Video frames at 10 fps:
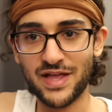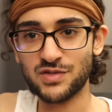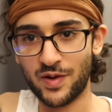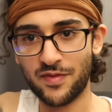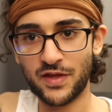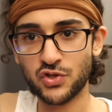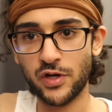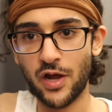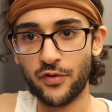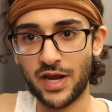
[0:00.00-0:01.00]
that's the way that they
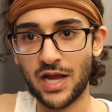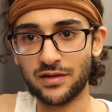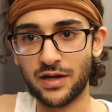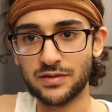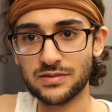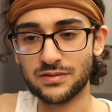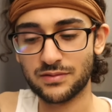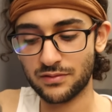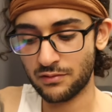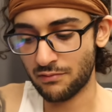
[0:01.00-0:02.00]
treat other candidates,
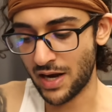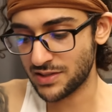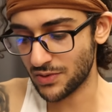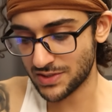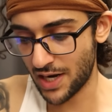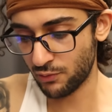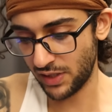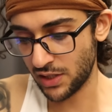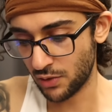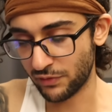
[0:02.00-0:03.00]
right? So it's not a
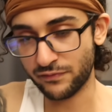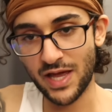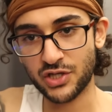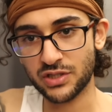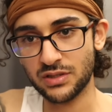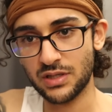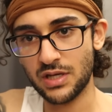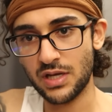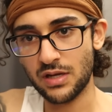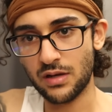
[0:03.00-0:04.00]
really good reflection
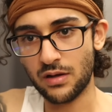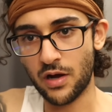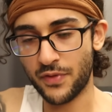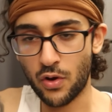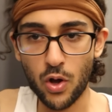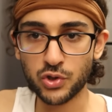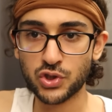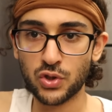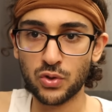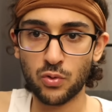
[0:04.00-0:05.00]
on the
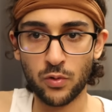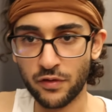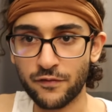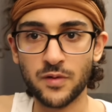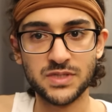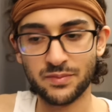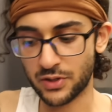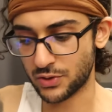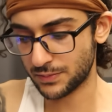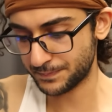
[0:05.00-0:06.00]
culture or the firm's
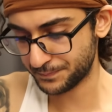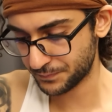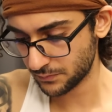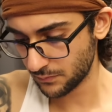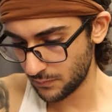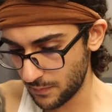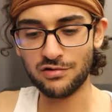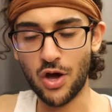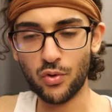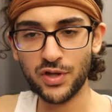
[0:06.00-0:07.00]
image.
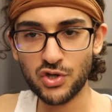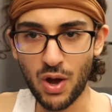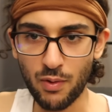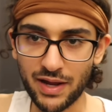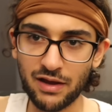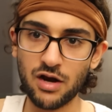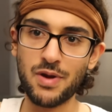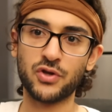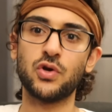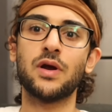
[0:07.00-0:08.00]
Not only do I want to hear
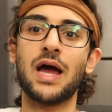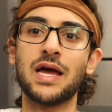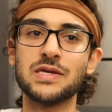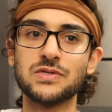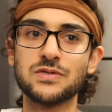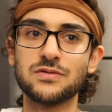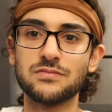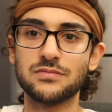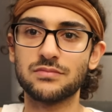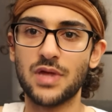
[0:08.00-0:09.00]
about your guys'
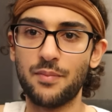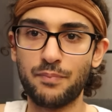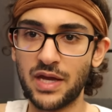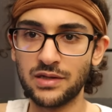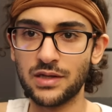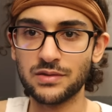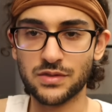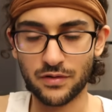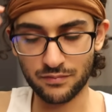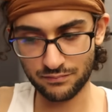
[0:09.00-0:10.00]

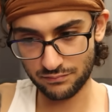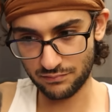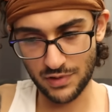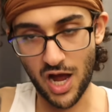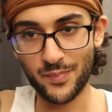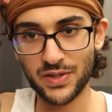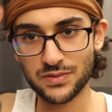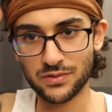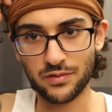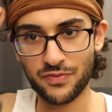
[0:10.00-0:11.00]
opinions or
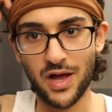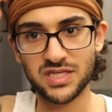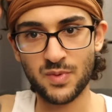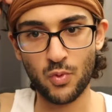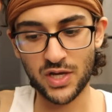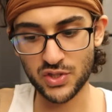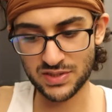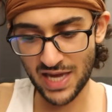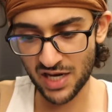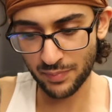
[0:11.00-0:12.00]
comments or thoughts about what I just
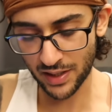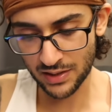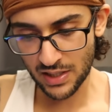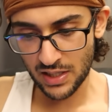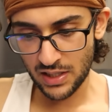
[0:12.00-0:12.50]
said, but